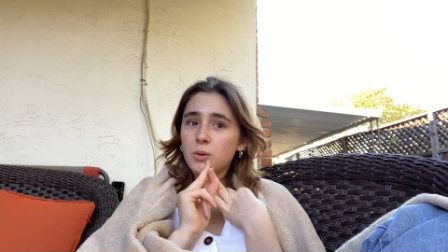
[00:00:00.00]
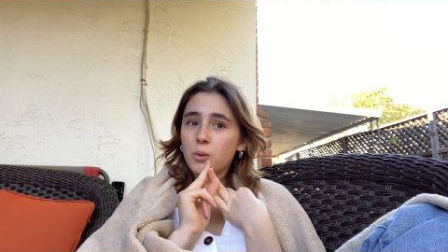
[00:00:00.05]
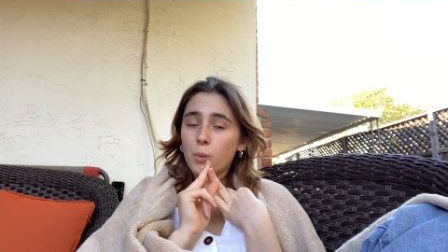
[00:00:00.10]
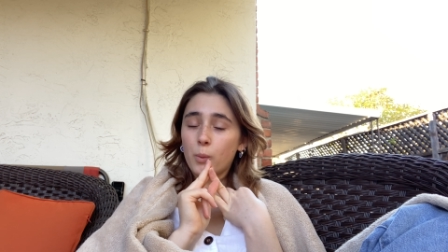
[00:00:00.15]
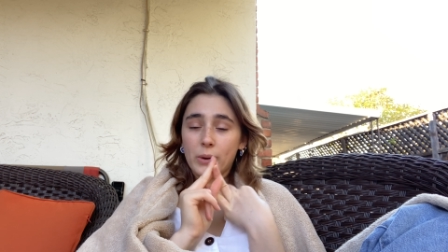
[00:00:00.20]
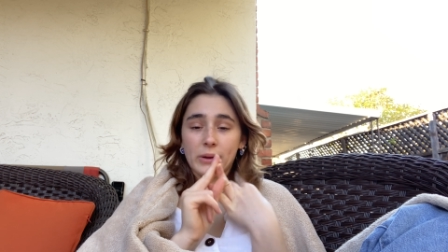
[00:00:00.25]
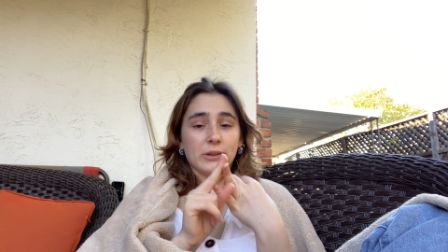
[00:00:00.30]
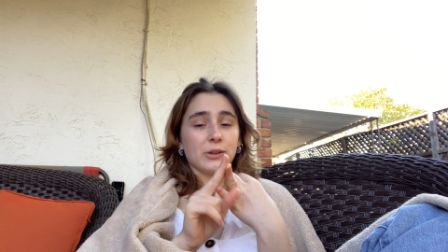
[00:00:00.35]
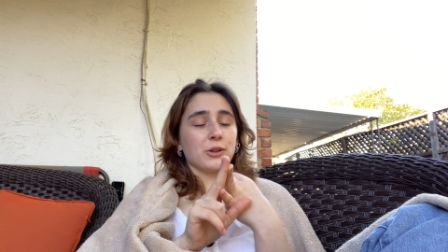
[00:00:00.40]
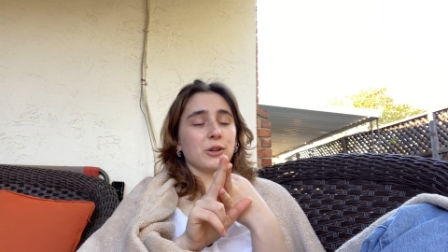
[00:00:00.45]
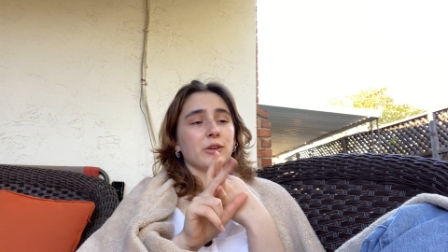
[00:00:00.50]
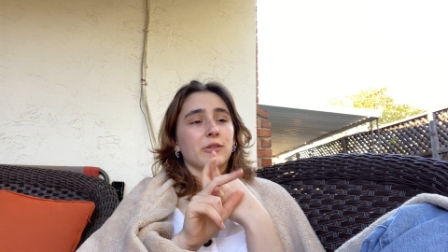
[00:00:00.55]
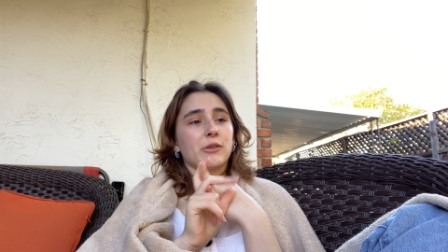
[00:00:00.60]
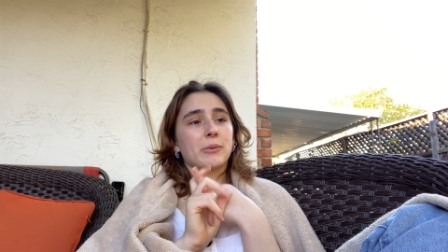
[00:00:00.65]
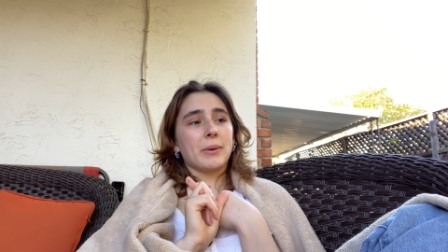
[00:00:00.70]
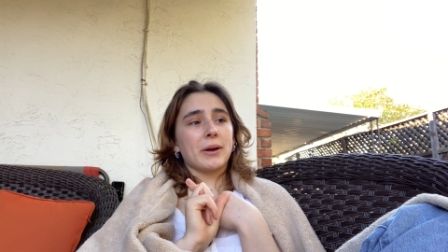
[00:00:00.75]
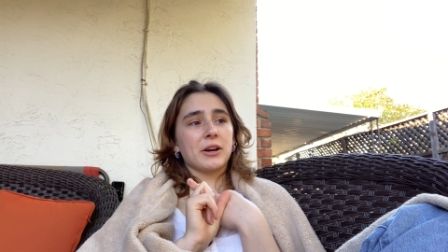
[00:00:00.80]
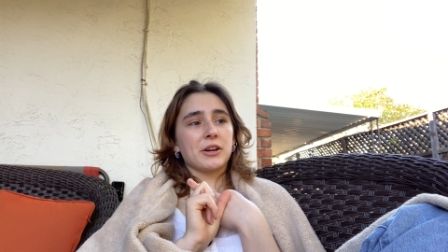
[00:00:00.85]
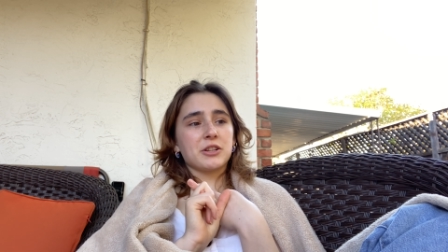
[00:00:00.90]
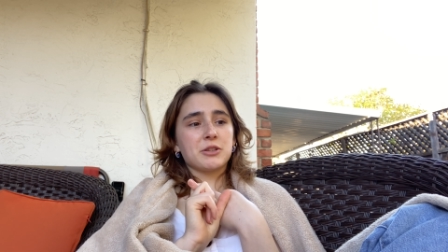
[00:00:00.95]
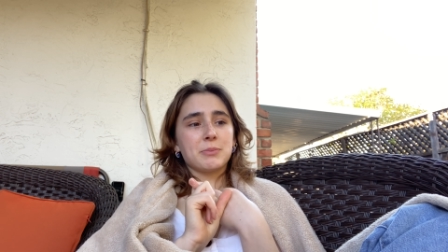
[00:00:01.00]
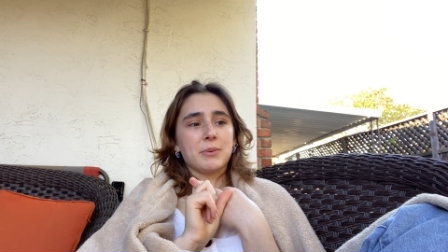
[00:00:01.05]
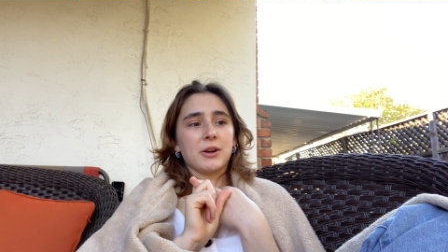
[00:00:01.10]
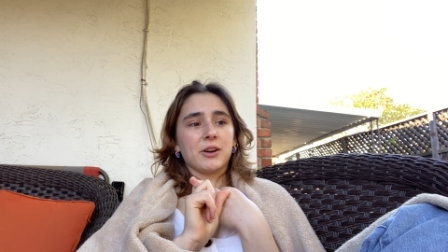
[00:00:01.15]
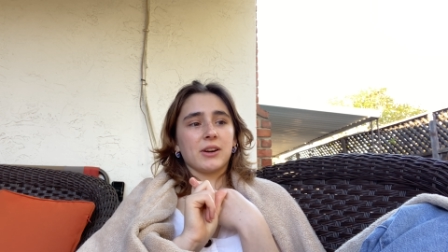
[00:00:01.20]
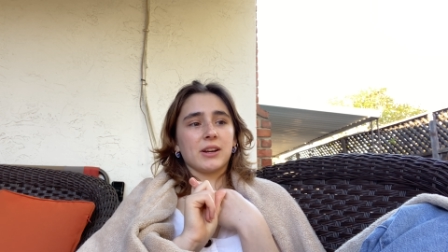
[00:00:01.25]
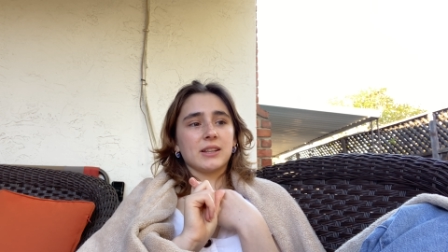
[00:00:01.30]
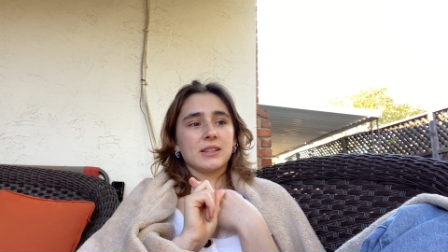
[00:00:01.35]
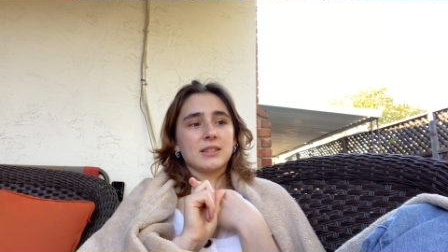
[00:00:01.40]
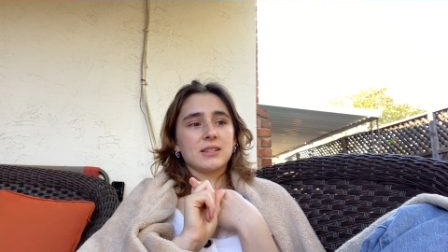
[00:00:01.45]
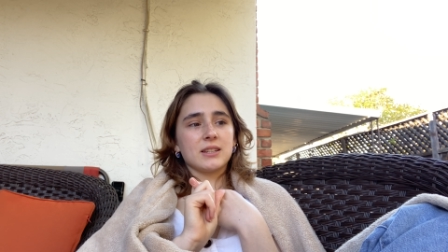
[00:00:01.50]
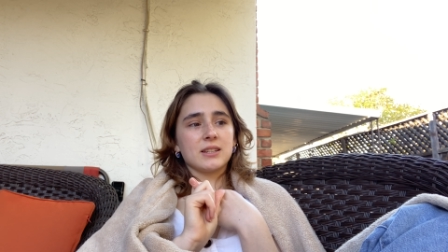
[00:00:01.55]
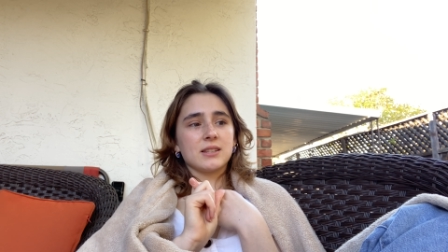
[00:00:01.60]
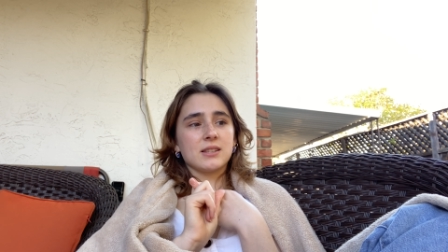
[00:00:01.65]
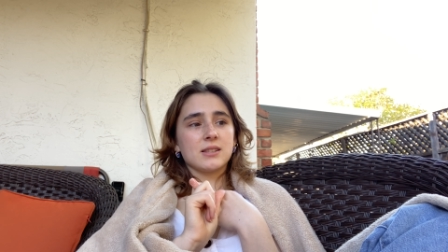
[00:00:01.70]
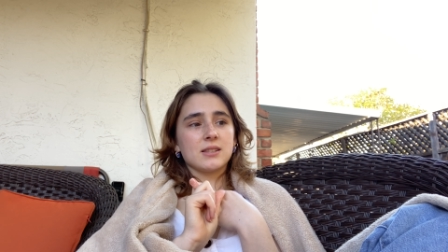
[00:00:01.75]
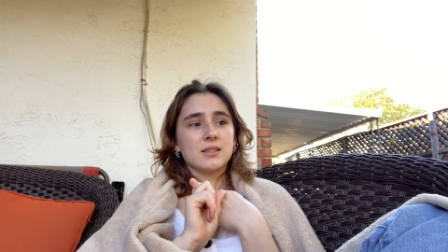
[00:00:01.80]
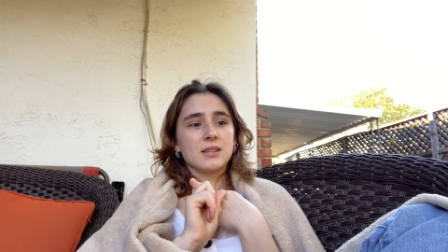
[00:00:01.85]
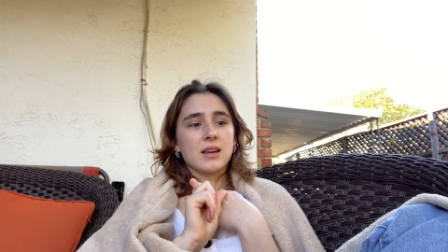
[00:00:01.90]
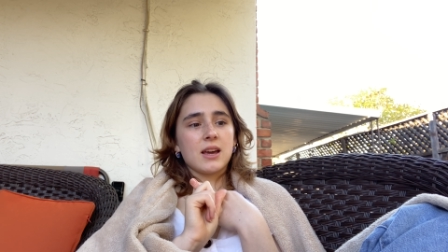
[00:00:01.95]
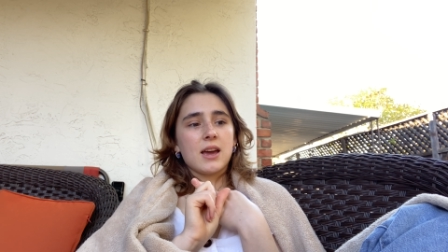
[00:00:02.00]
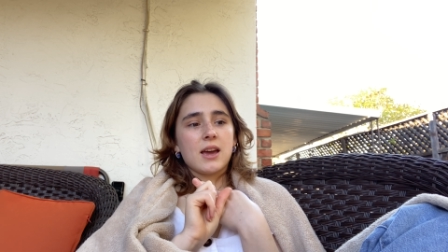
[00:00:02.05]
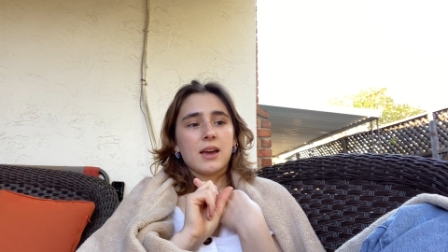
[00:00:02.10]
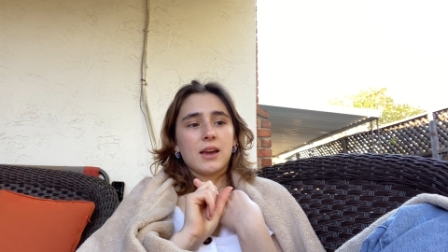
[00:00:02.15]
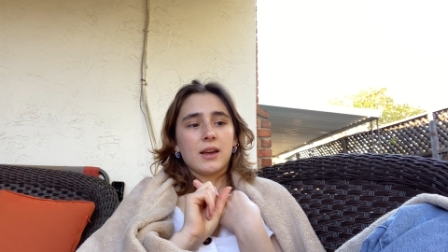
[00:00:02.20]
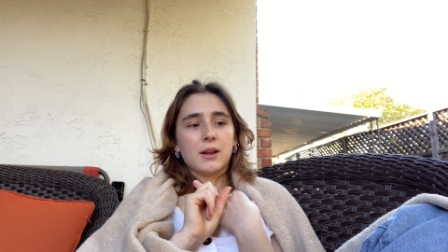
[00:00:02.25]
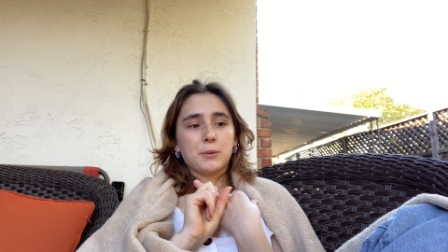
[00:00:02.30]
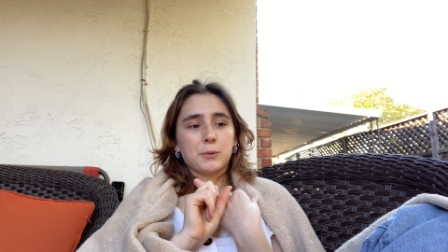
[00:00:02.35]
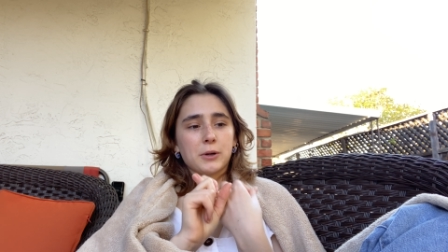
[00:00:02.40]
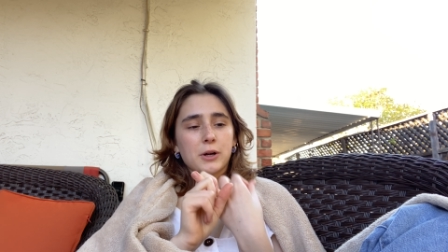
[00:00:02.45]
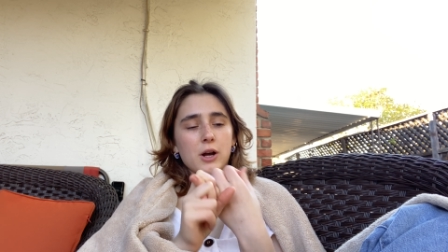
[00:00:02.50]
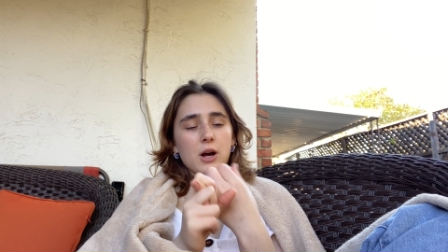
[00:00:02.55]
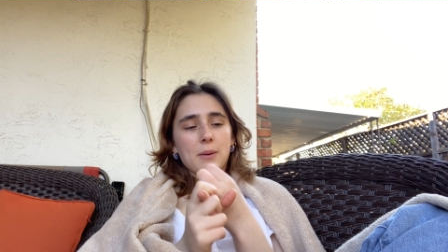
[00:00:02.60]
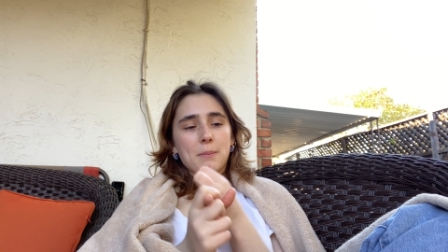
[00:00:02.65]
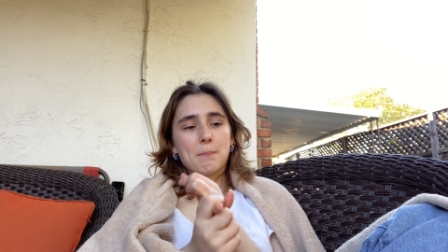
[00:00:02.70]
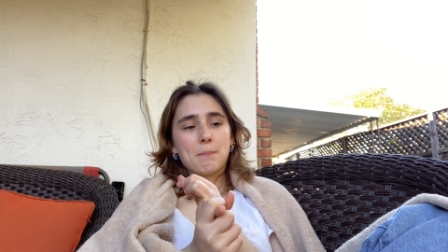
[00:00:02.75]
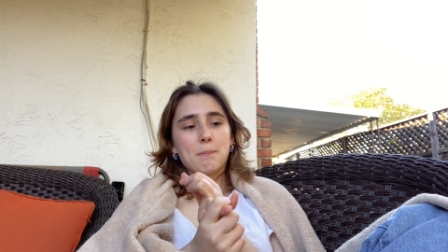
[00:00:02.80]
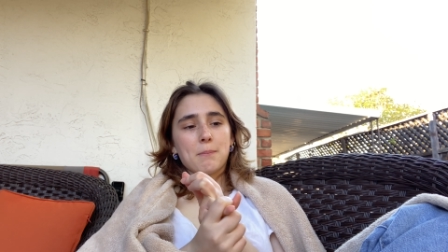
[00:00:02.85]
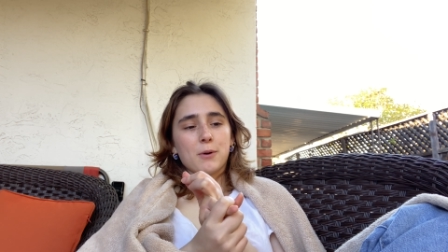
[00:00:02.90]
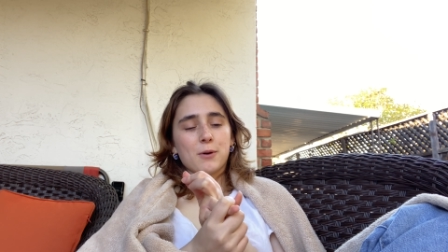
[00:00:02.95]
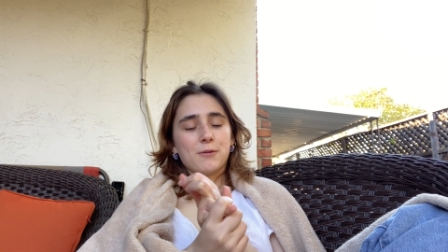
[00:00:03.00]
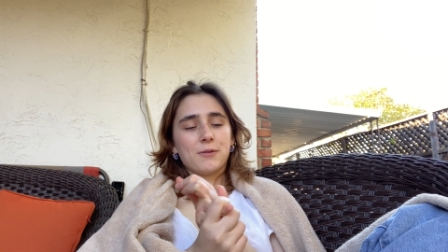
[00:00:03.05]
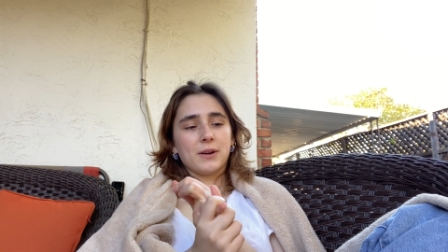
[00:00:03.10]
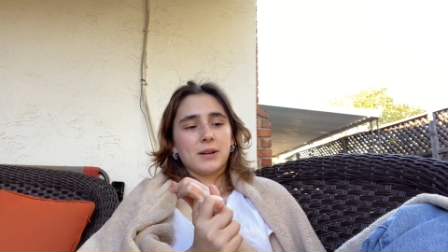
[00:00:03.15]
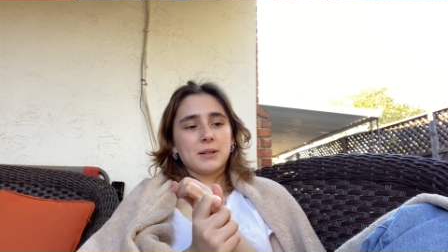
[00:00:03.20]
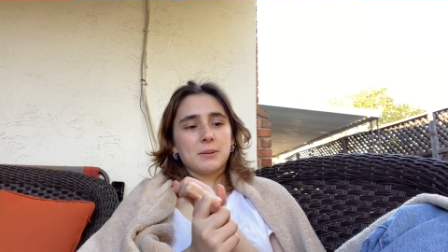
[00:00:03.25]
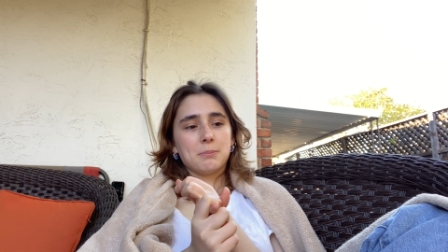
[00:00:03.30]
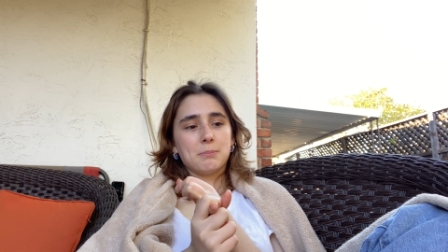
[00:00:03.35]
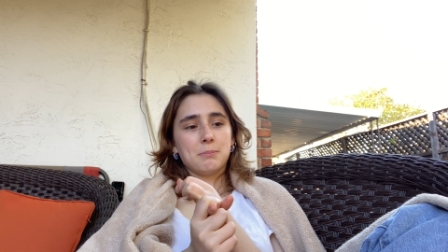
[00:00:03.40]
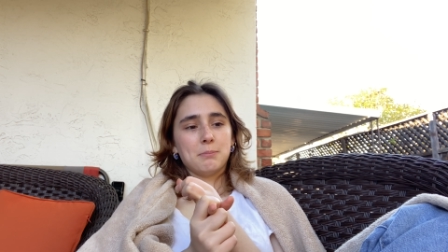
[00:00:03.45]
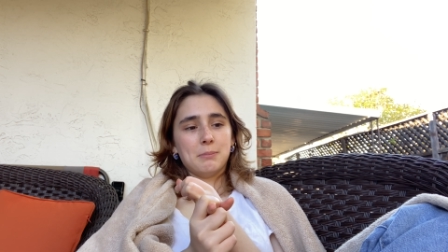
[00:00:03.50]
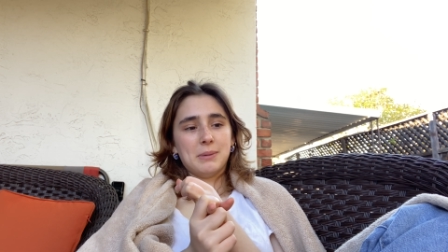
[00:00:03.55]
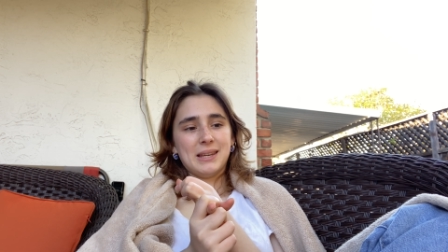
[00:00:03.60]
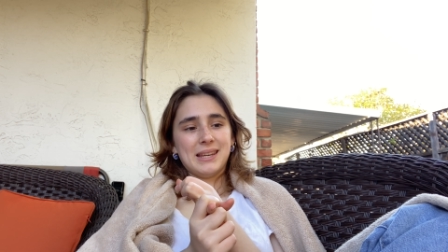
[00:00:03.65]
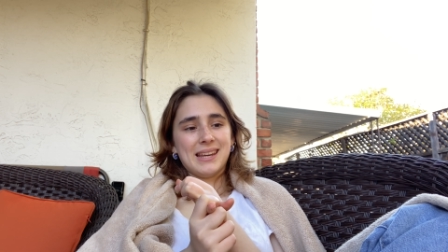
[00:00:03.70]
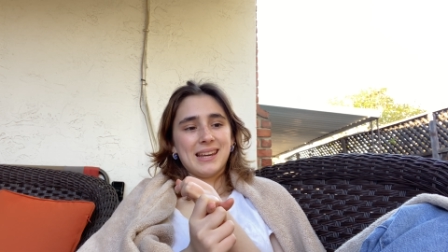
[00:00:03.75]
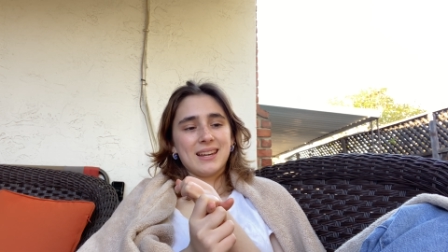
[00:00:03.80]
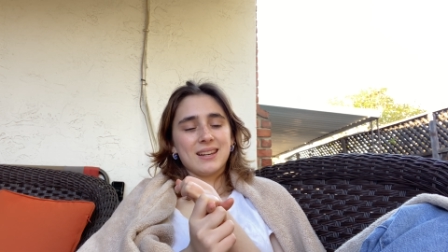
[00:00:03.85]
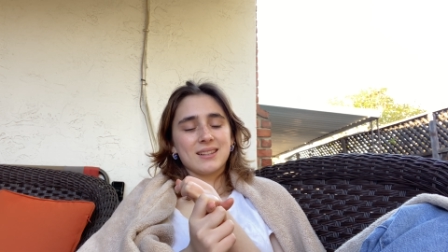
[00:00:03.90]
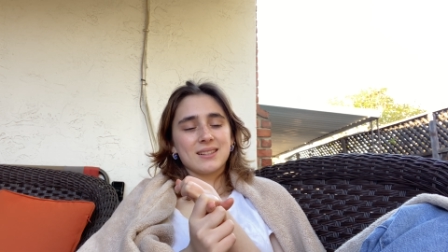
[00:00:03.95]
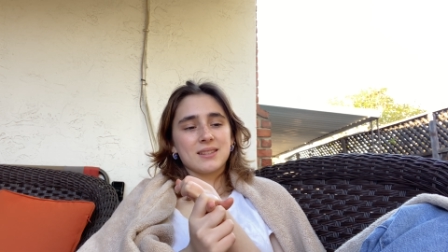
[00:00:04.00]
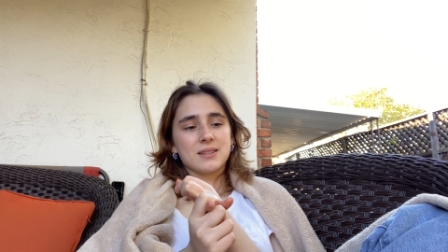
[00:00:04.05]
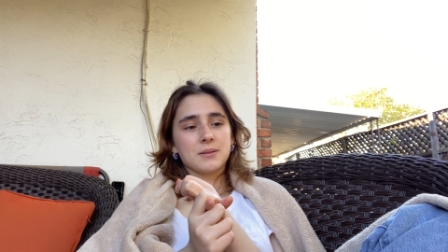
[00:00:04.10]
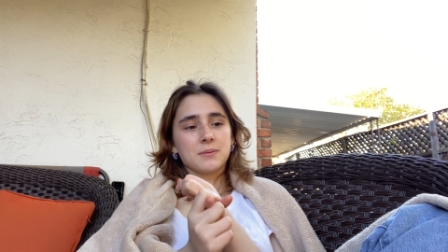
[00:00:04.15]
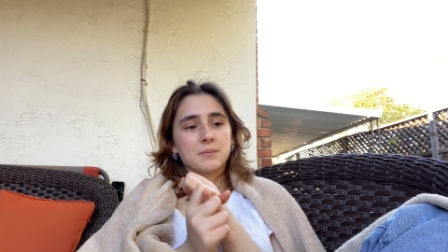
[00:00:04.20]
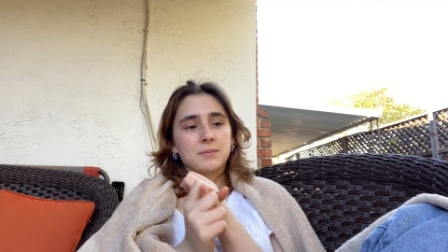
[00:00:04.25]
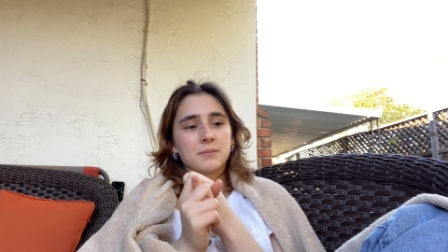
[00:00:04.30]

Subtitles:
we learn from our experiences, and we're not perfect beings.